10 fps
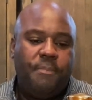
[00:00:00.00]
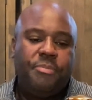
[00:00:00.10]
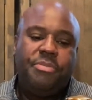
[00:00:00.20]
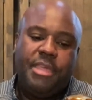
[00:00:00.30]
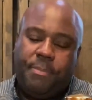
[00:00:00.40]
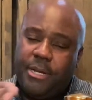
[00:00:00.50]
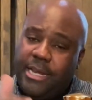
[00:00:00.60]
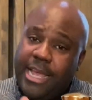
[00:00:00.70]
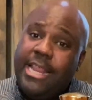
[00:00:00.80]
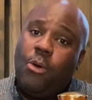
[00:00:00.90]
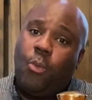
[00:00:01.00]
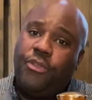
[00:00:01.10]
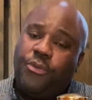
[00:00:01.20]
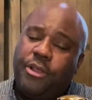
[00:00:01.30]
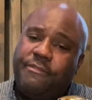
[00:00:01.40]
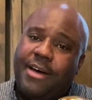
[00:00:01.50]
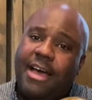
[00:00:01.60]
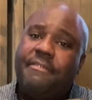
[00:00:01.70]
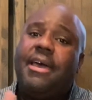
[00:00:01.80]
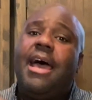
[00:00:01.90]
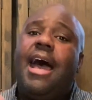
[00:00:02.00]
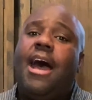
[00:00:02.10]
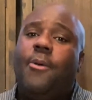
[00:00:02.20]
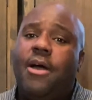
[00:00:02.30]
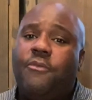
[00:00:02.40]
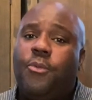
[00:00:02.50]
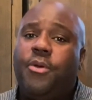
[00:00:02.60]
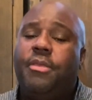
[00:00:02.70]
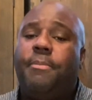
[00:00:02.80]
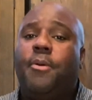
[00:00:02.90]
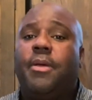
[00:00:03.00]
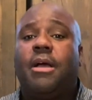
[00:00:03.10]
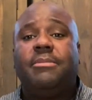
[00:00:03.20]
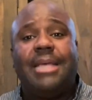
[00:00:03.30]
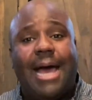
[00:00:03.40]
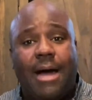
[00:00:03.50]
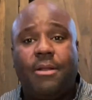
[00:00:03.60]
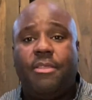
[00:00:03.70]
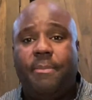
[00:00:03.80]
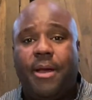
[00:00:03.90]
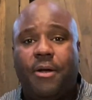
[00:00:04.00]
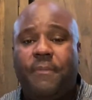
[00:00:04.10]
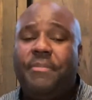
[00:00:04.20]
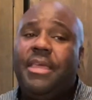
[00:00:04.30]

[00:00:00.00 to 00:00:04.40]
They put it in at 125. However, when the bourbon comes out of the barrel,